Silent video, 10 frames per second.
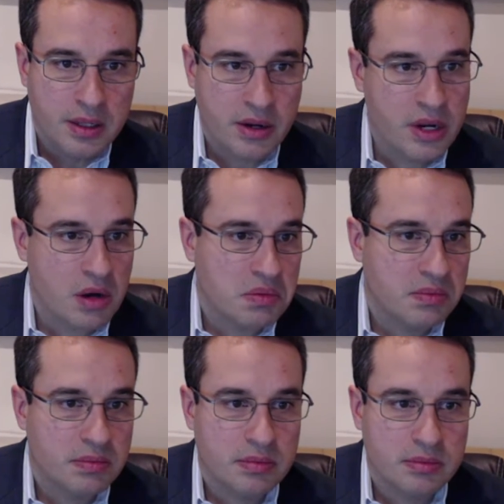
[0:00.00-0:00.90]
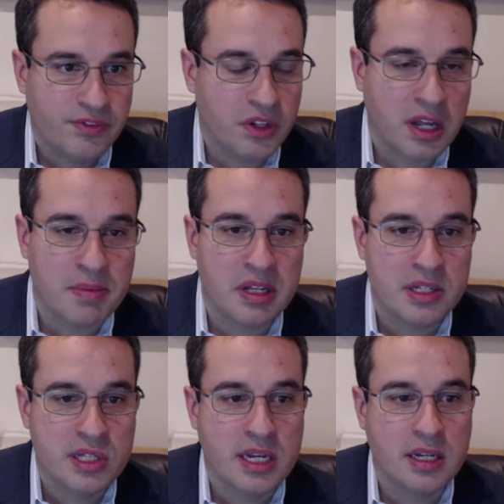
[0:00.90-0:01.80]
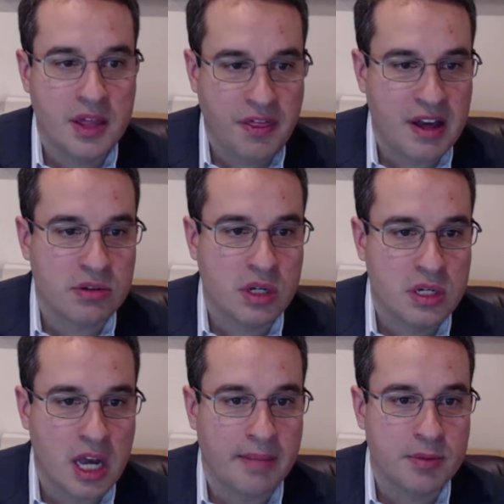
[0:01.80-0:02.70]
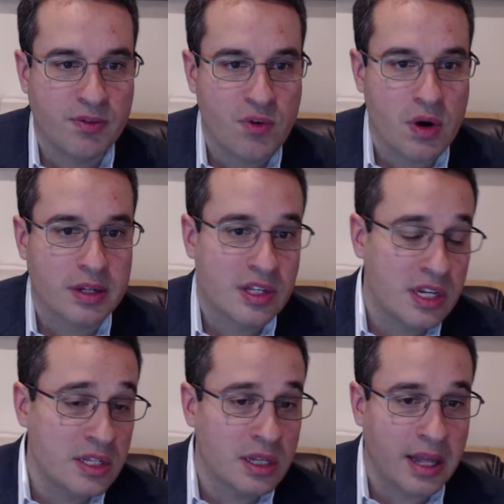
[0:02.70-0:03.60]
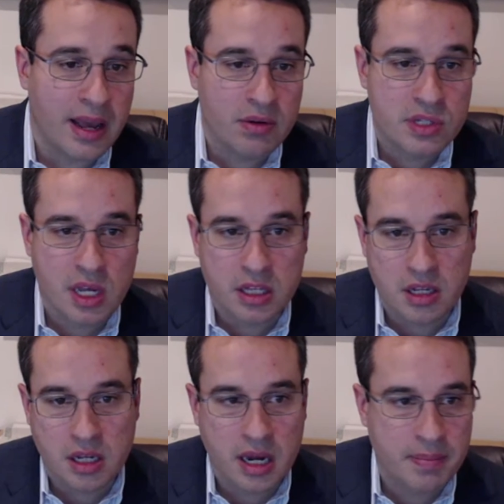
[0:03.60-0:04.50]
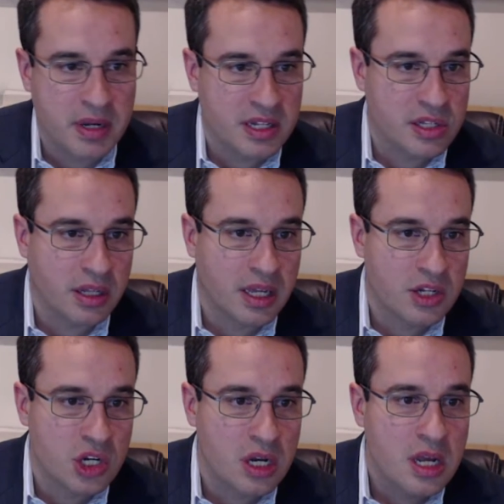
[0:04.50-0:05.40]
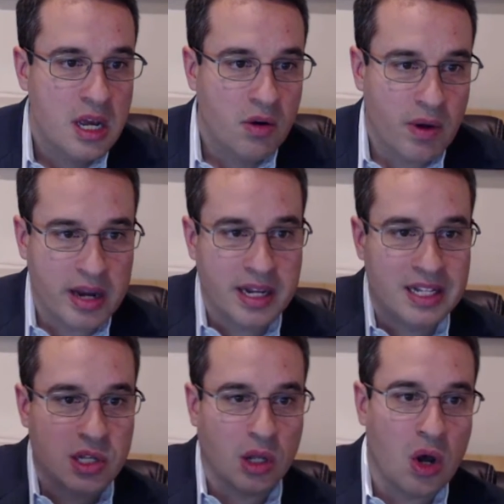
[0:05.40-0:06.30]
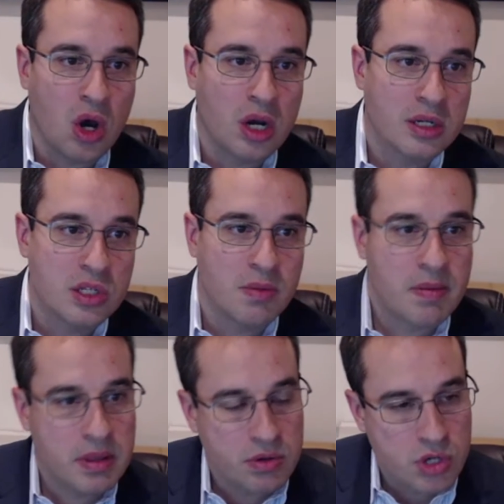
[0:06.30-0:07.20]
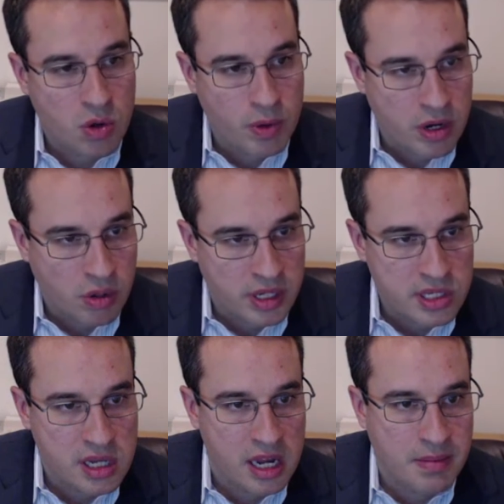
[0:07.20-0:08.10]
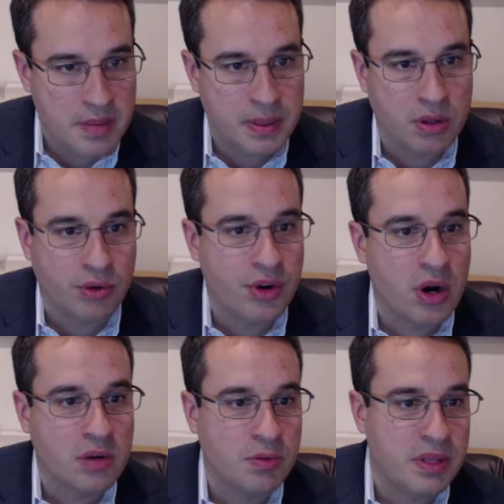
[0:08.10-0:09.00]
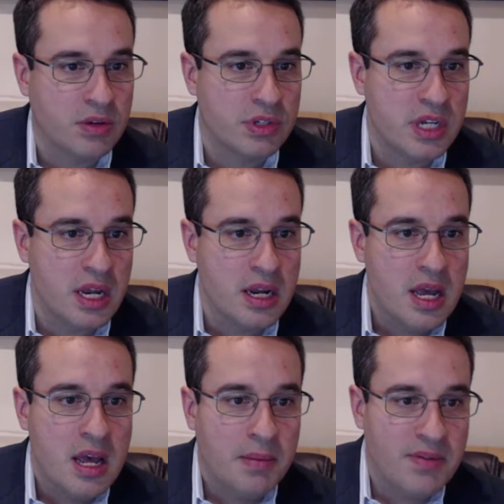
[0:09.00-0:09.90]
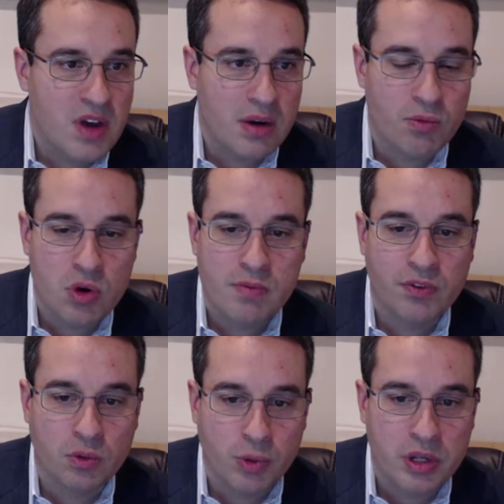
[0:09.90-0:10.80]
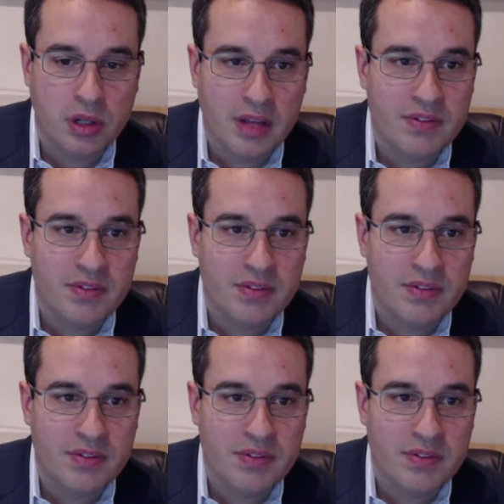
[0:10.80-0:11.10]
There you go. I feel like I've been in this thing 1,000 times before. It's a decent layout. It's got the kind of peninsula kitchen, right? It's long, so maybe there's no window on this side. It might be a little dark, would be the critique. But you've got room for real